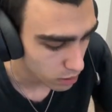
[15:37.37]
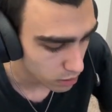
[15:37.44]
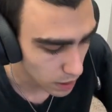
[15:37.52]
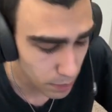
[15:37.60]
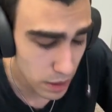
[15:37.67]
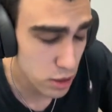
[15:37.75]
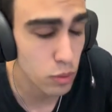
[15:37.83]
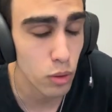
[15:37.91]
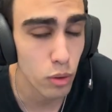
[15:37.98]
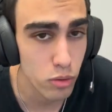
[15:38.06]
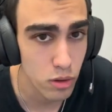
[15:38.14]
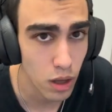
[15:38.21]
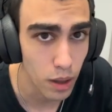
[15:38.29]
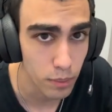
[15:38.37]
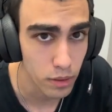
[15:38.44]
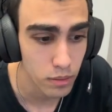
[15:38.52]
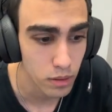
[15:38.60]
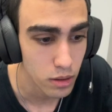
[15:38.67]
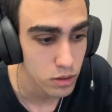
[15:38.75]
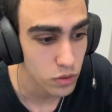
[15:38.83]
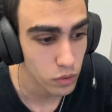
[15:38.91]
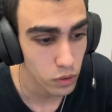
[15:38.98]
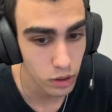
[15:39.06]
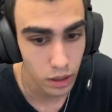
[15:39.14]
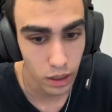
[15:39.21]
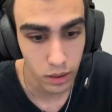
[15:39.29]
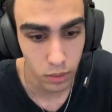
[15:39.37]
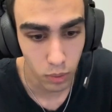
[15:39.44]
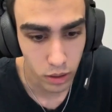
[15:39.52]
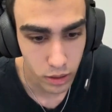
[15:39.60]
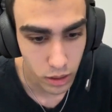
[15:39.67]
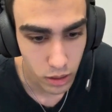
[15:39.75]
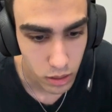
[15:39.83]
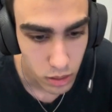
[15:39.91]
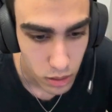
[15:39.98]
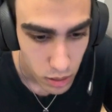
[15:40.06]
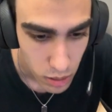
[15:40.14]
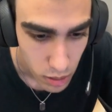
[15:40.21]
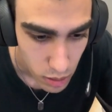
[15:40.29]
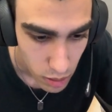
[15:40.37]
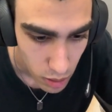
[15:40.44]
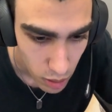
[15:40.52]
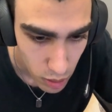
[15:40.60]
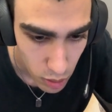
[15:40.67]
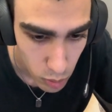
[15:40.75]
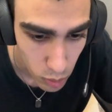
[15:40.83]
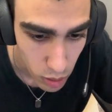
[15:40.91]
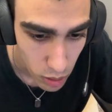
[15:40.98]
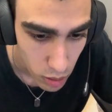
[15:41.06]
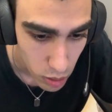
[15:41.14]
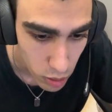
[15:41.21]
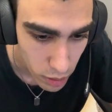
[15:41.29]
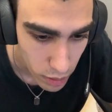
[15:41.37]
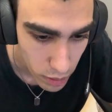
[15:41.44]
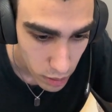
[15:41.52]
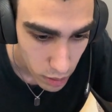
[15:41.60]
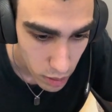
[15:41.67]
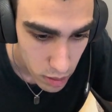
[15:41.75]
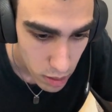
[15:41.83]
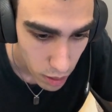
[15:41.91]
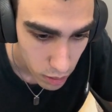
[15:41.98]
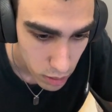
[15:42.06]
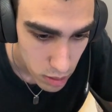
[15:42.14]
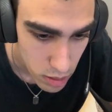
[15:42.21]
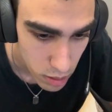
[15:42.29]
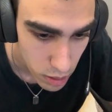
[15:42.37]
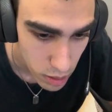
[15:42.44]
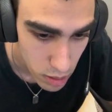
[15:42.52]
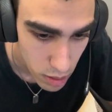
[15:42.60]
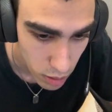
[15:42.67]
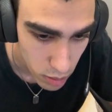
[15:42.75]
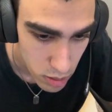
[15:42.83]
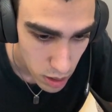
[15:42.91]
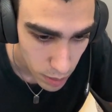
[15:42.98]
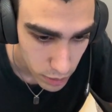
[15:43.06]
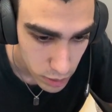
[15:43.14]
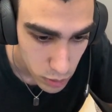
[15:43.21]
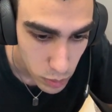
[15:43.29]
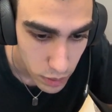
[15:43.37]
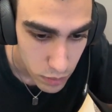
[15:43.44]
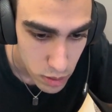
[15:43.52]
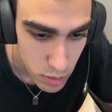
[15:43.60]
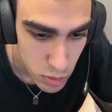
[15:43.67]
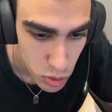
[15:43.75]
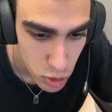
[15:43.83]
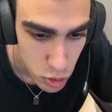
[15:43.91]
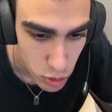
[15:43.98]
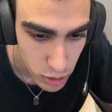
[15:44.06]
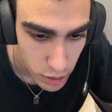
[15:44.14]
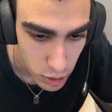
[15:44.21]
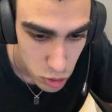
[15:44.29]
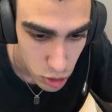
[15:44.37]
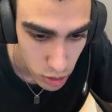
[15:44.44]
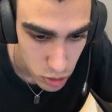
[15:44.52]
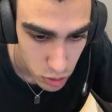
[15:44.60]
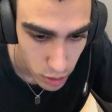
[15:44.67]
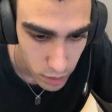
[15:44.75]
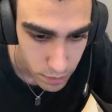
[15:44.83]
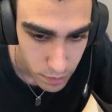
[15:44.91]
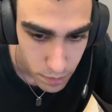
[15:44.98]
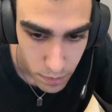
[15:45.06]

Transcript: That basketball won't stop. So we look at the market. Oh, look at it. It's not gonna stop until we have some sort of trend change, right?